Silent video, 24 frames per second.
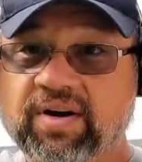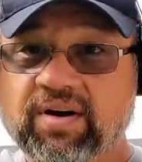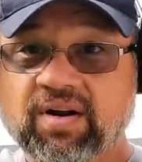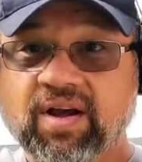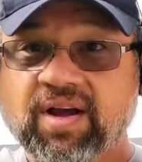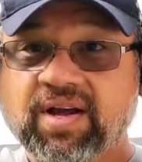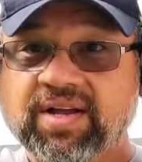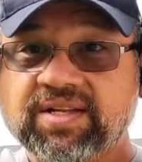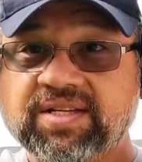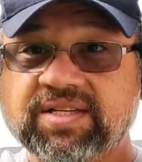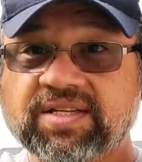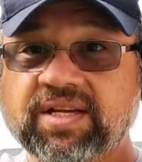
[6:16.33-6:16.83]
it
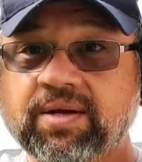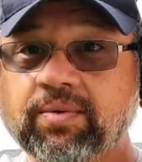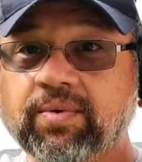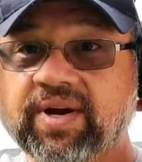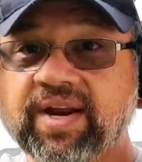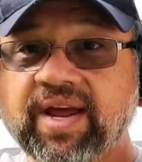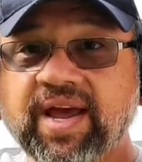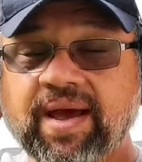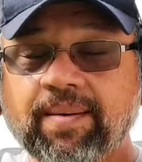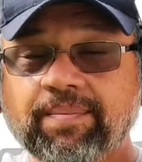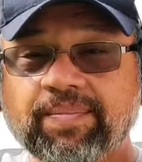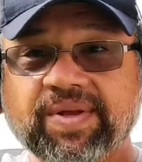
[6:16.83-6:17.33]
on, see
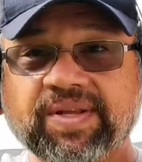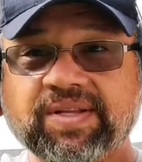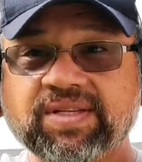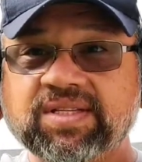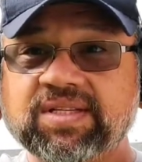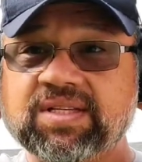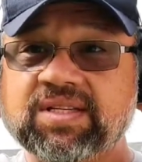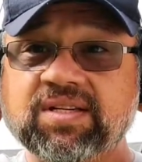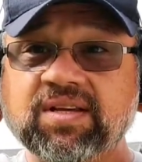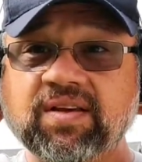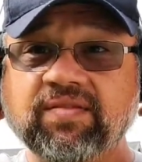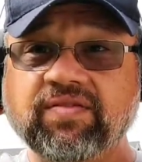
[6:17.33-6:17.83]
what
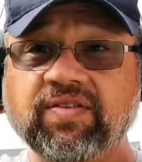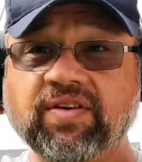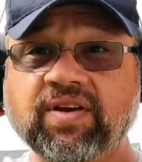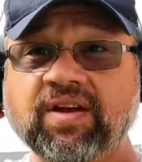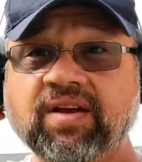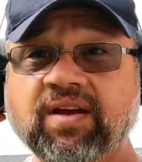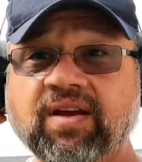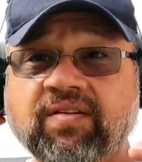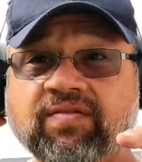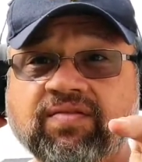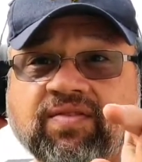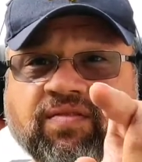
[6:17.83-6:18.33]
happens. If, you,
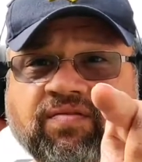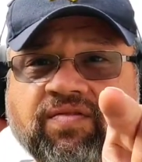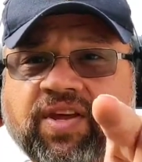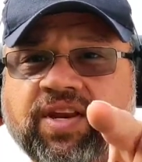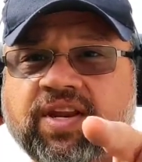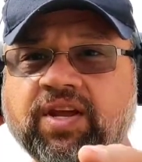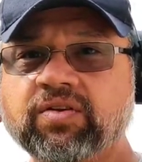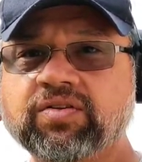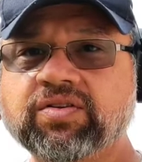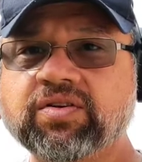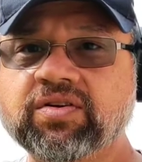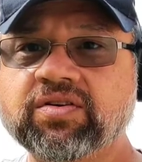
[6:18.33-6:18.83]
if the
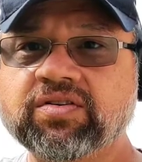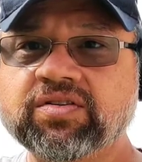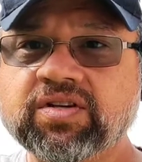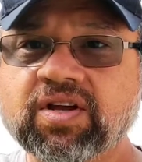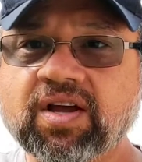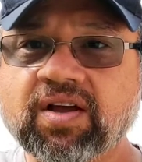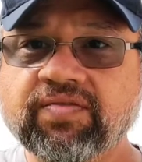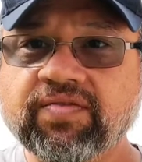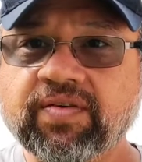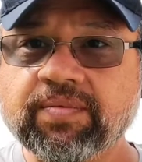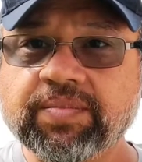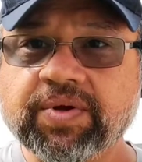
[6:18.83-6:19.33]
video turns
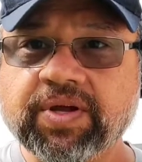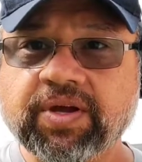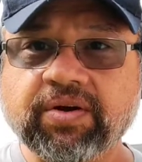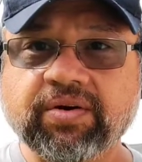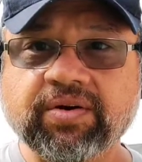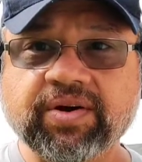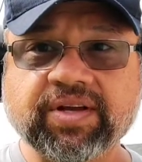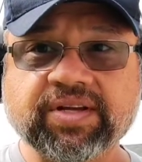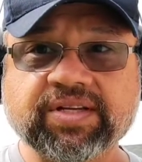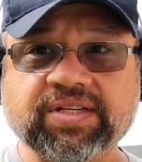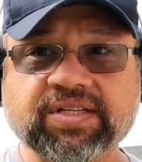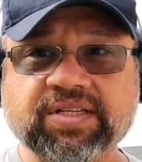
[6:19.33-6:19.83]
off, I'm
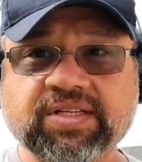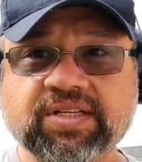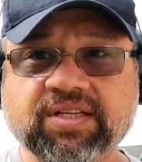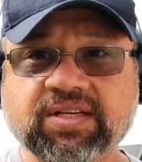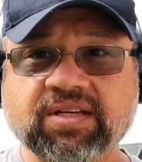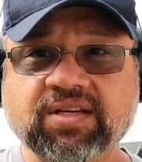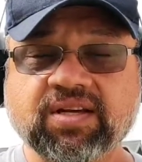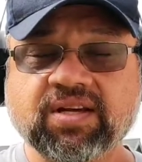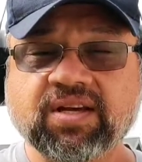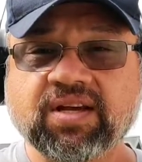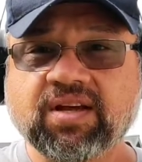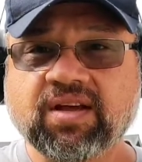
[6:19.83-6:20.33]
curious.
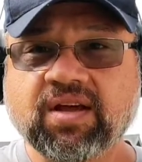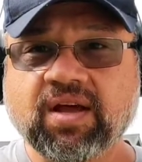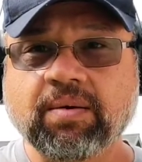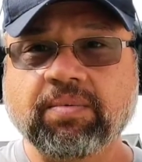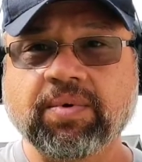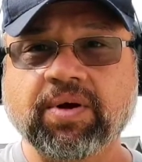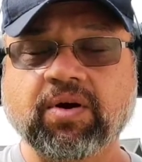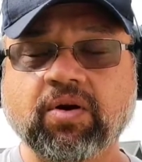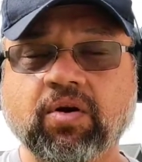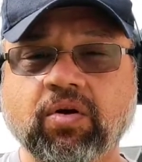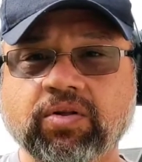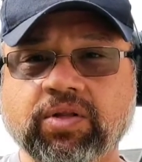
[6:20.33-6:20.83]

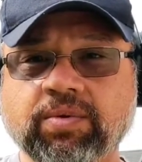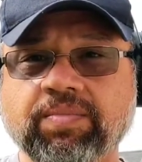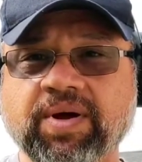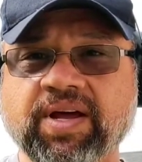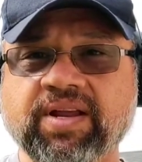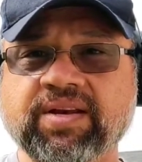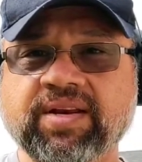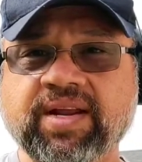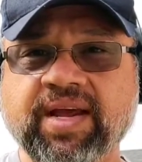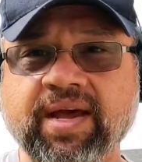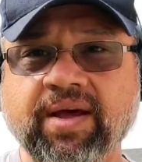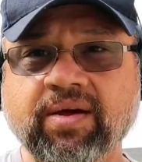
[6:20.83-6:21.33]
I'm gonna hold the
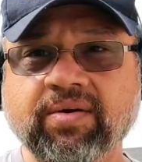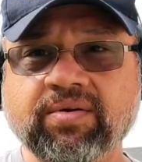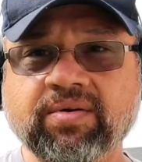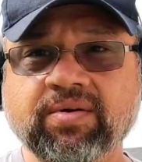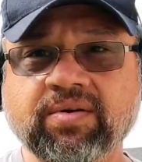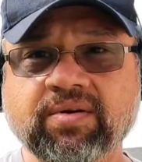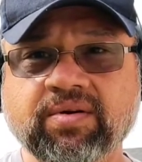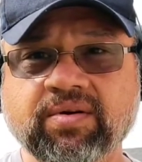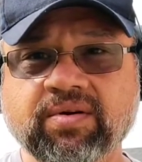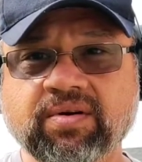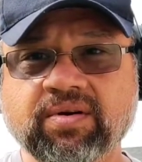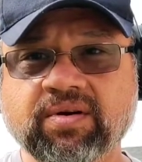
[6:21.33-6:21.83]
button down,
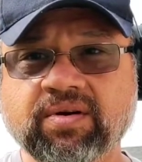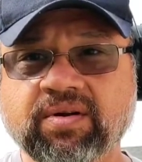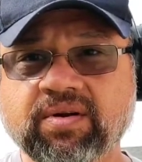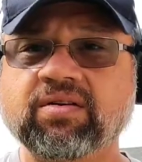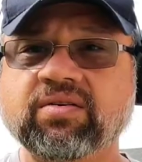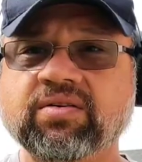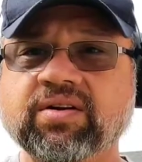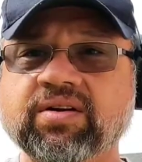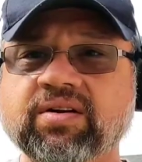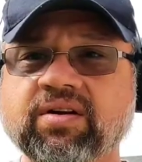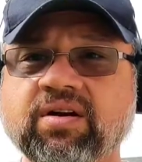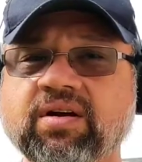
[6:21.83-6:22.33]

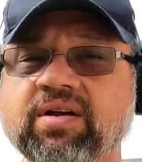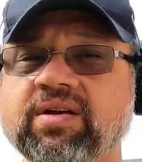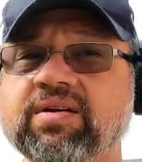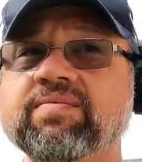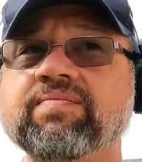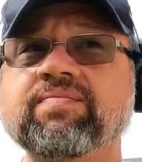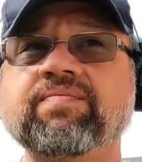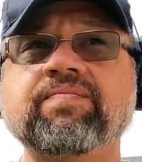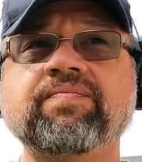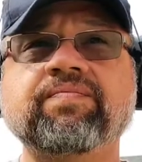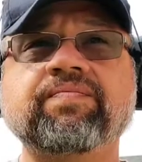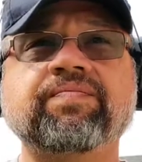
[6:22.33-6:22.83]
turn it on,
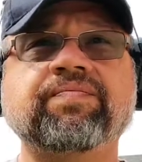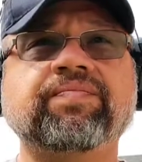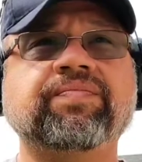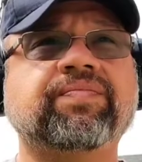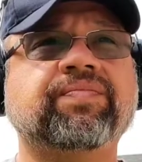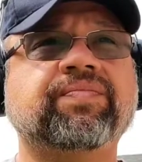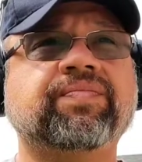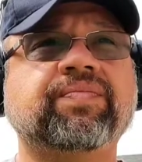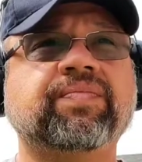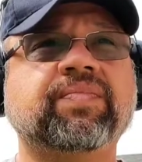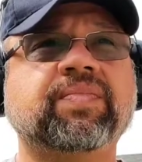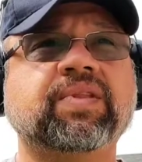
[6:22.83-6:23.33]

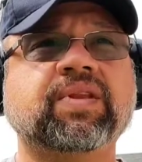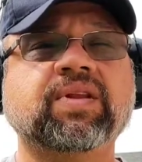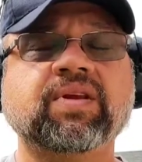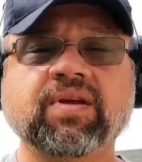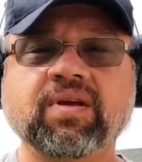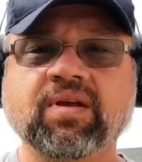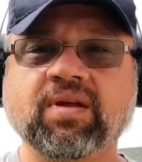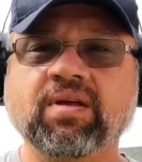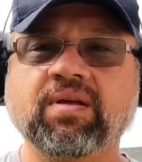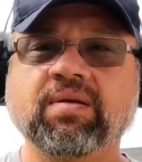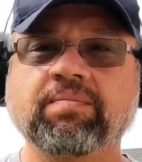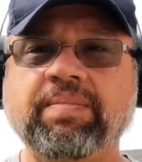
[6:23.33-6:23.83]

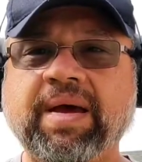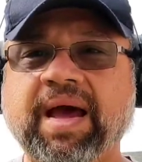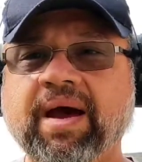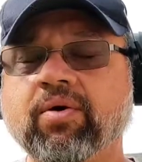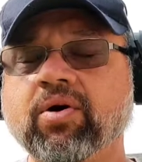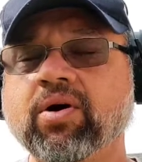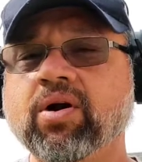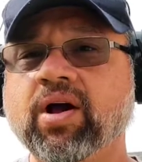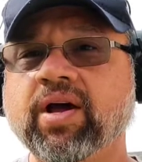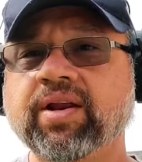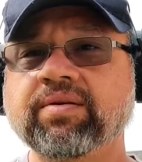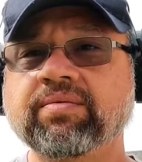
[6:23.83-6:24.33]

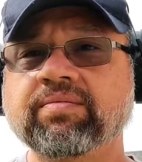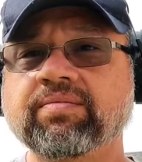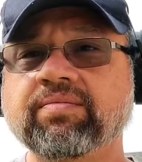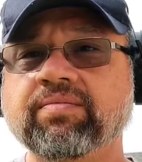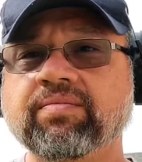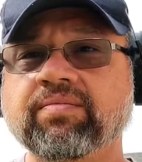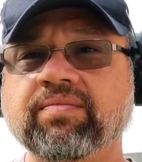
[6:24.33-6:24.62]
power on,